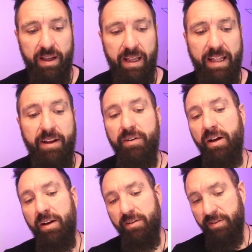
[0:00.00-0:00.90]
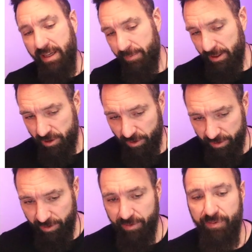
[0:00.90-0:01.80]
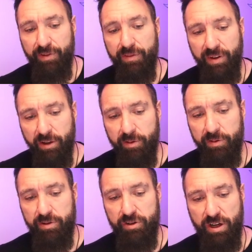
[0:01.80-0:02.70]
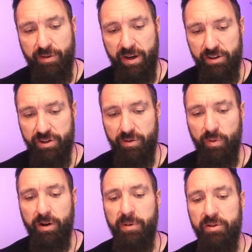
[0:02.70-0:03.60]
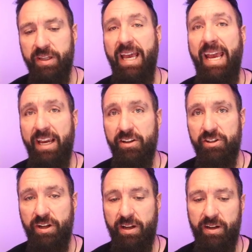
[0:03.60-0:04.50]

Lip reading: And then, like I mentioned earlier, for the video generation, we're going to be using HeyGen.